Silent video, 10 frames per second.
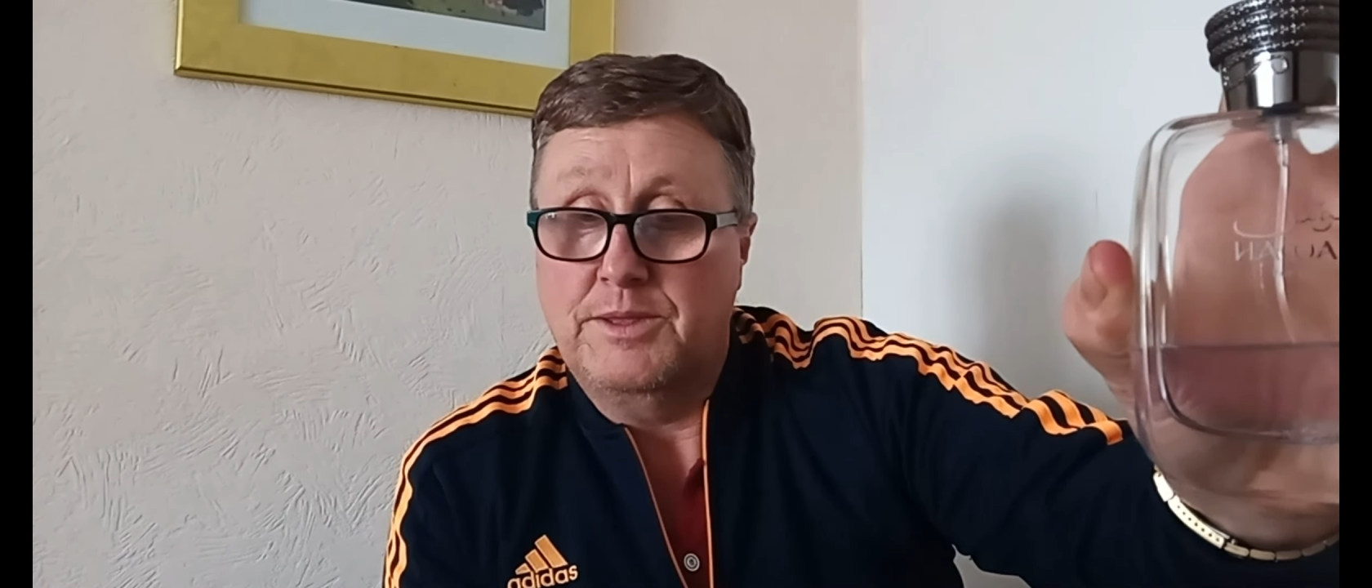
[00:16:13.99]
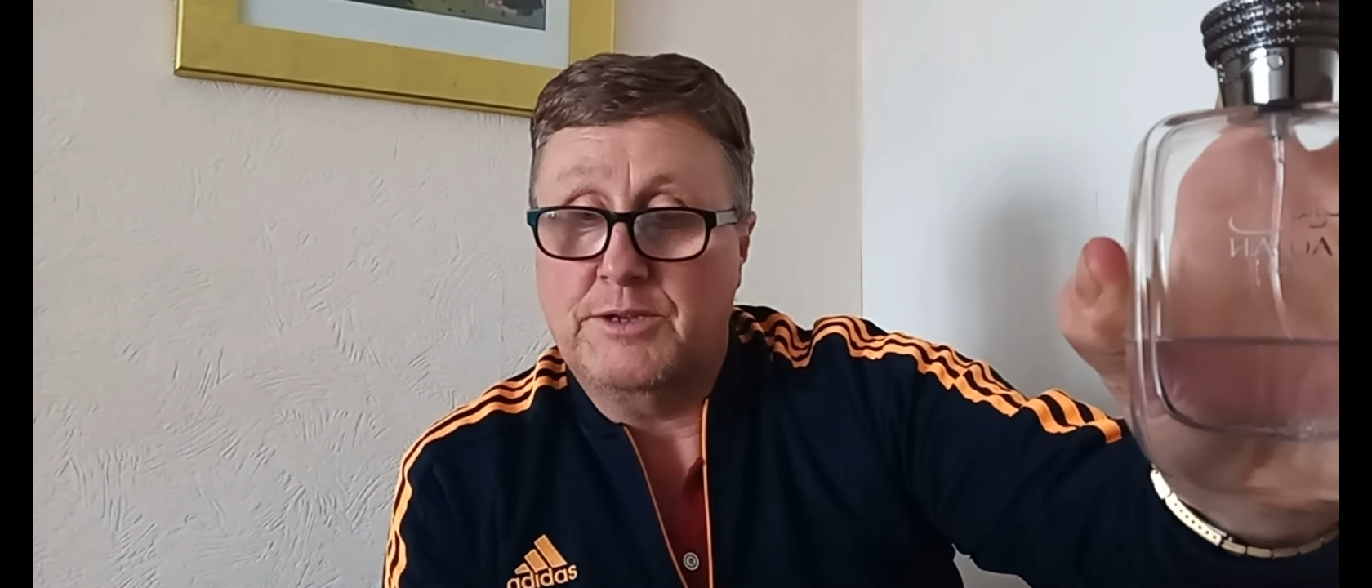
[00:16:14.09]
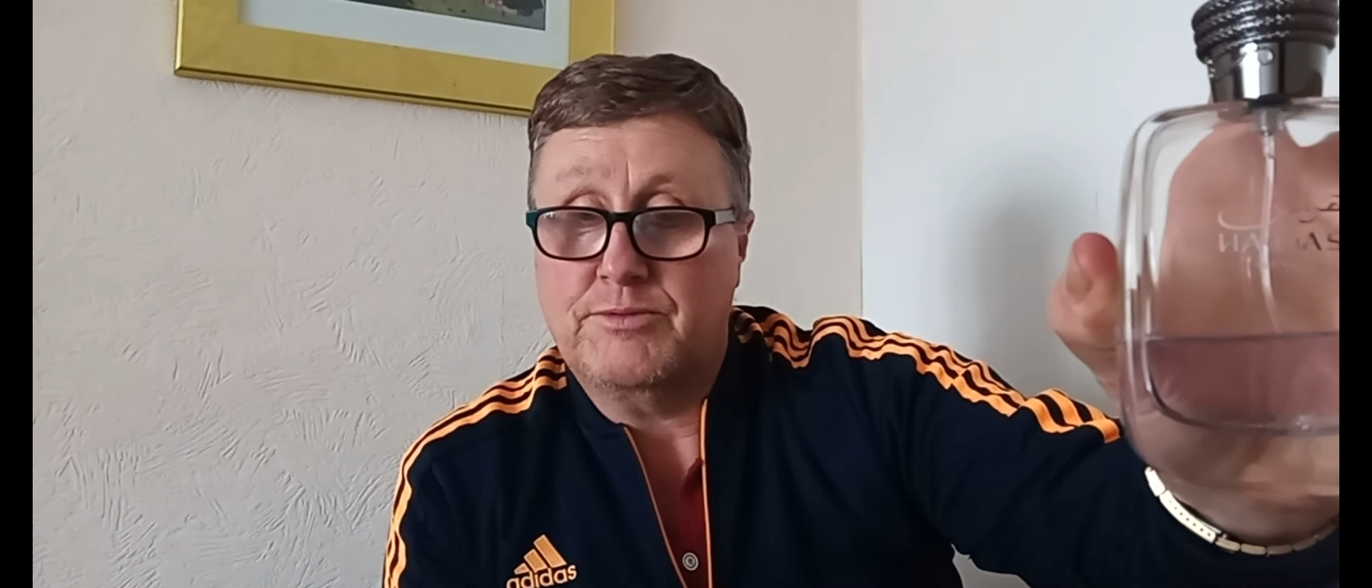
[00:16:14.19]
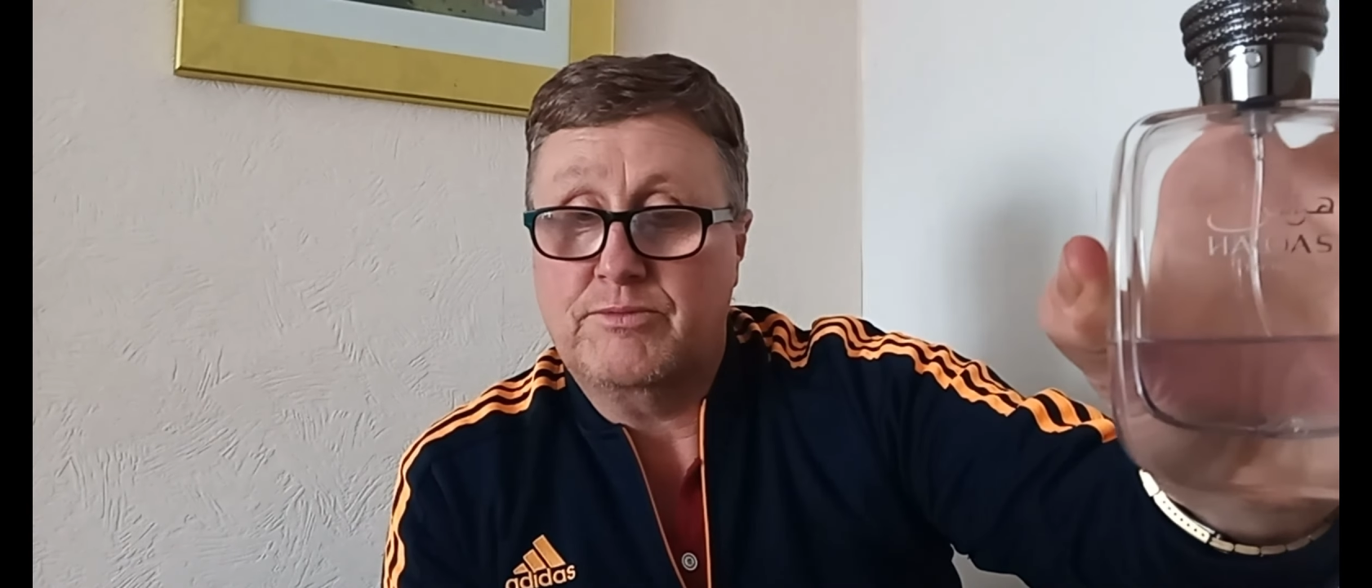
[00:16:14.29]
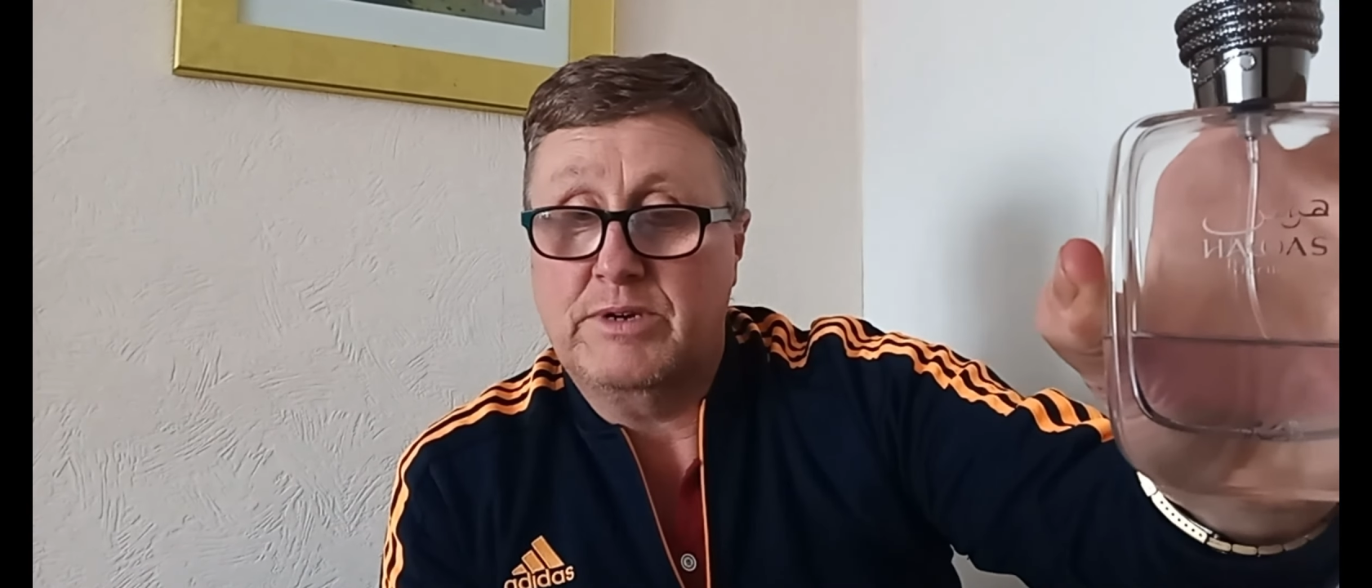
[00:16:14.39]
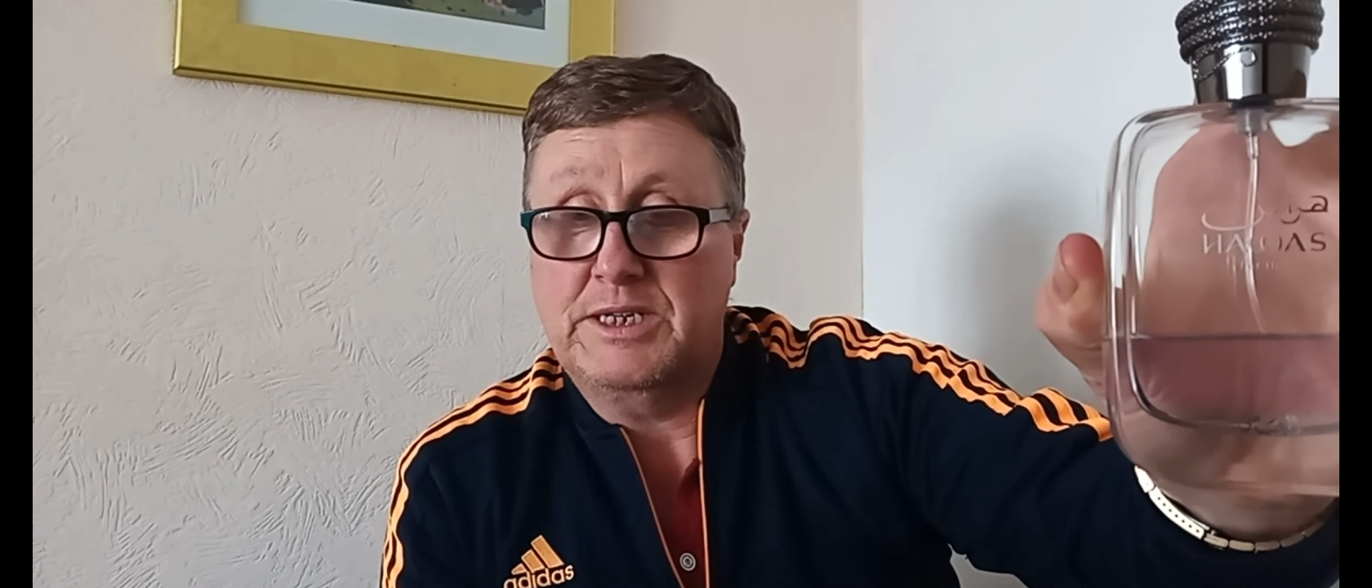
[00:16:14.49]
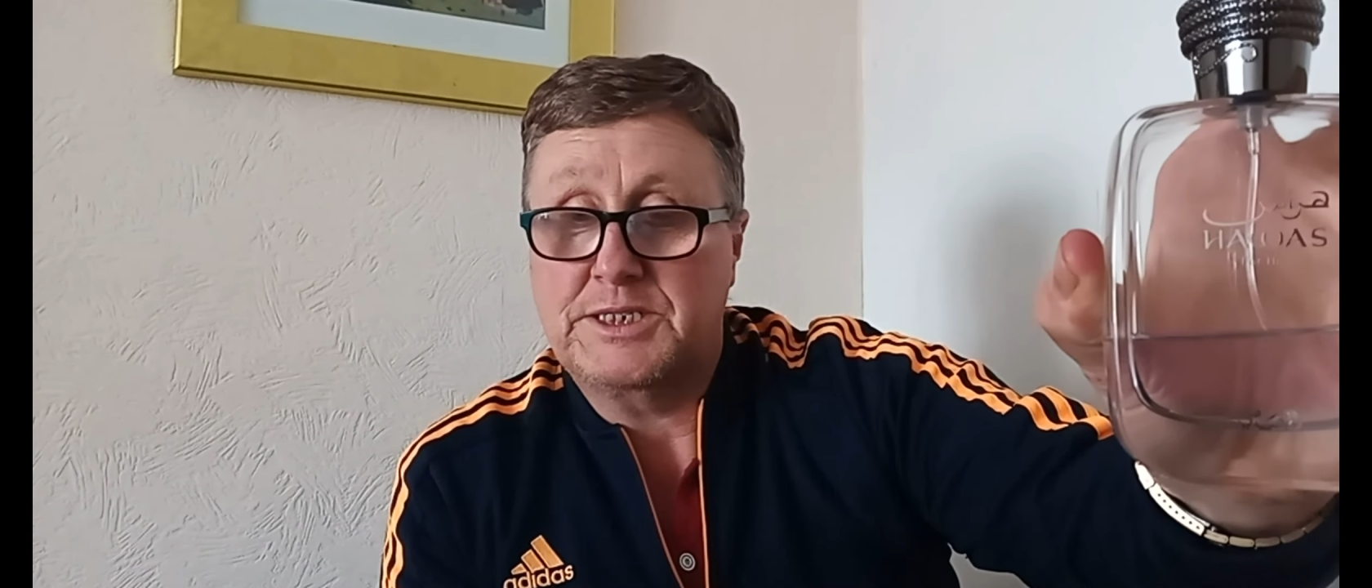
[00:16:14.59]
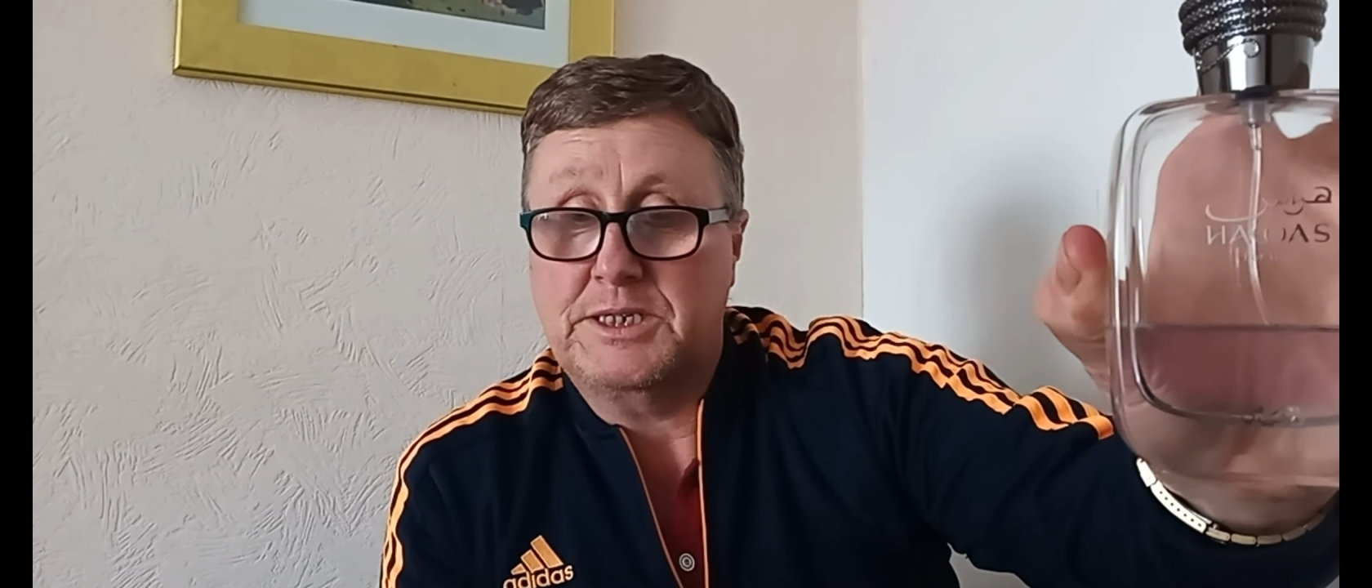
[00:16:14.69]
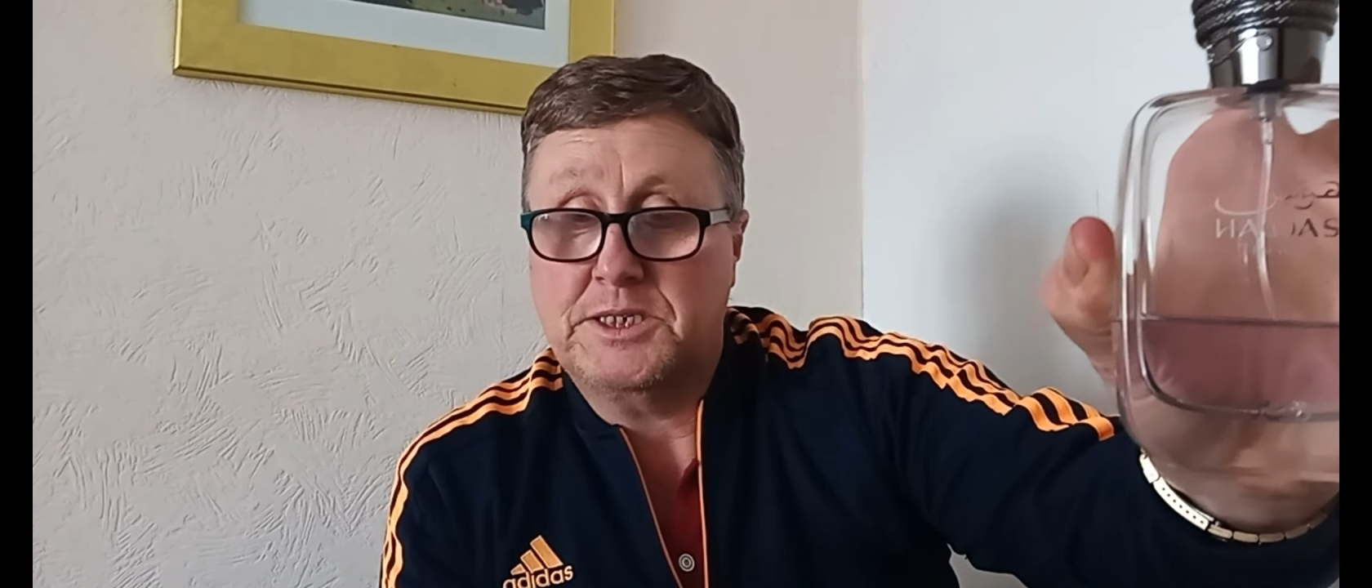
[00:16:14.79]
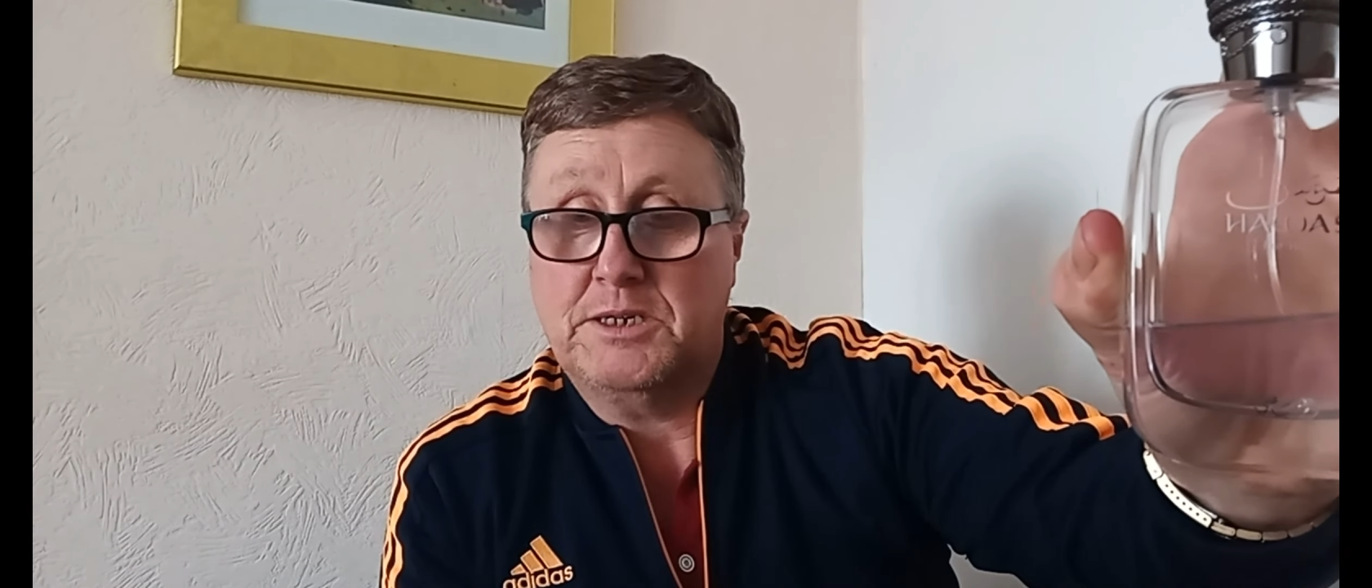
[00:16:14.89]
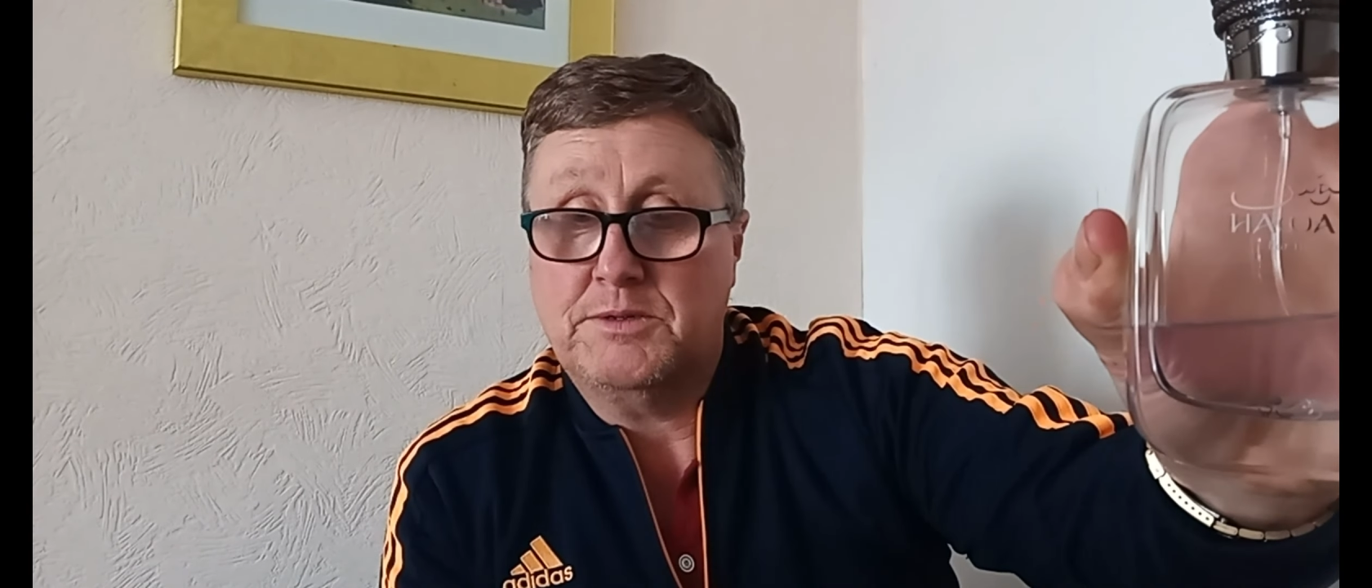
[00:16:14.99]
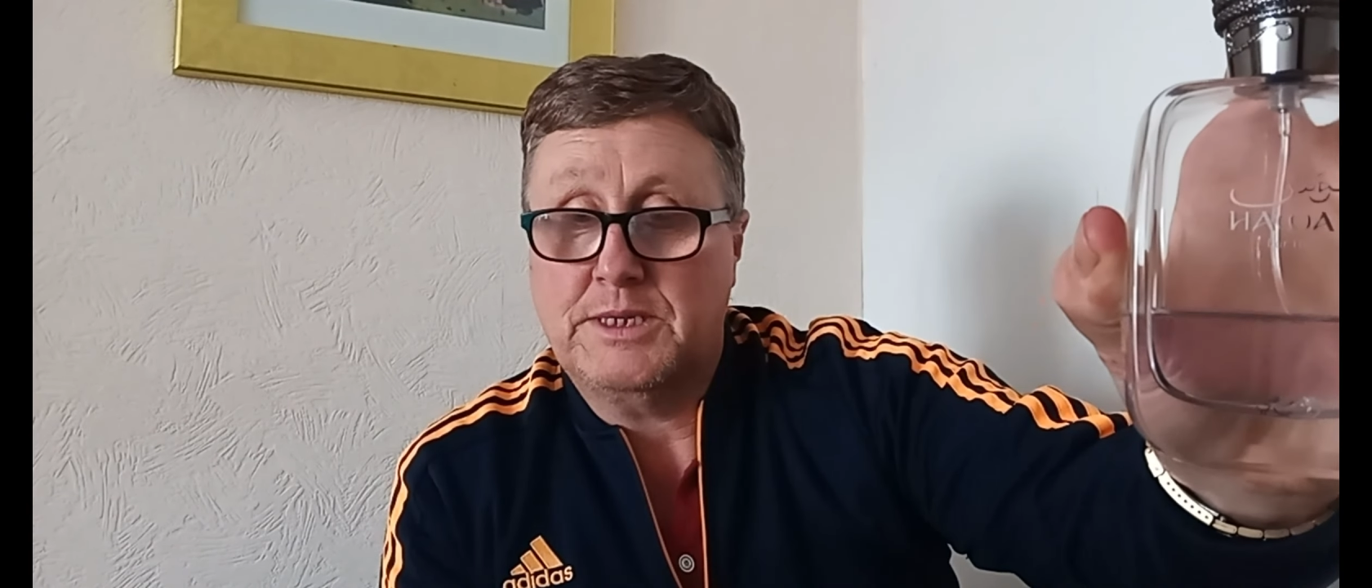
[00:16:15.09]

This was released in